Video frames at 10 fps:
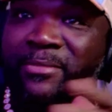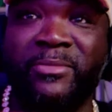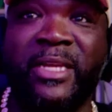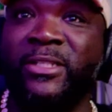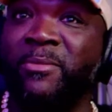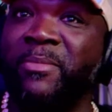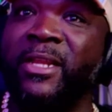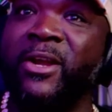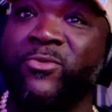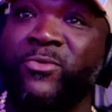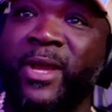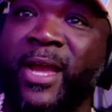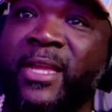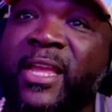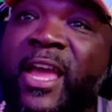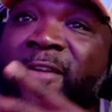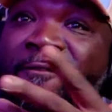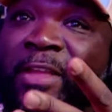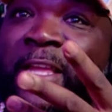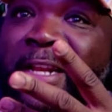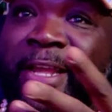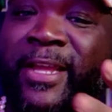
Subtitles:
That's just me, though. I can kind of feel that